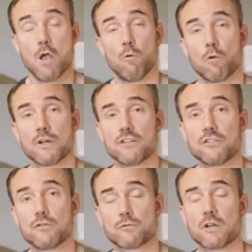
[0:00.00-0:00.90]
What we're going to
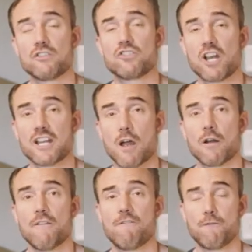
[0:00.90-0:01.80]
do is we're going to check out
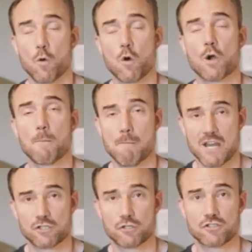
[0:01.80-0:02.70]
a four
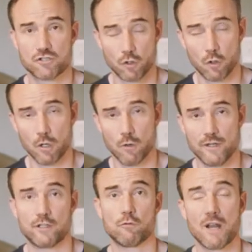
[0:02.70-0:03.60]
measure solo
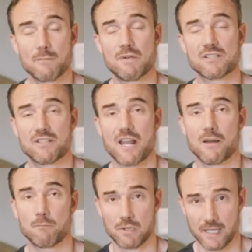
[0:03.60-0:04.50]
that Gregg
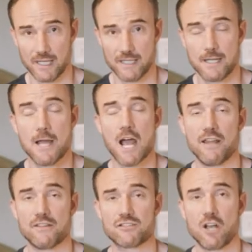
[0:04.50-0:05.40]
Bissonette played
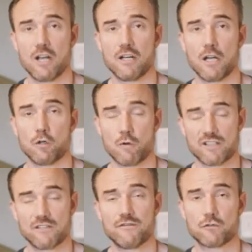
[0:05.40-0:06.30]
on the song
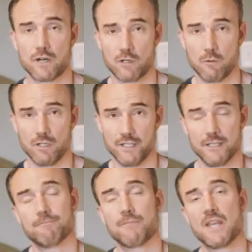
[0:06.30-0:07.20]
Aggressive Tranquility.
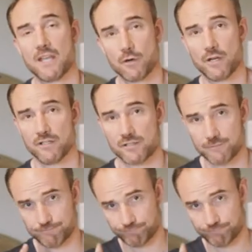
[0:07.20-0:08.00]
Here it is.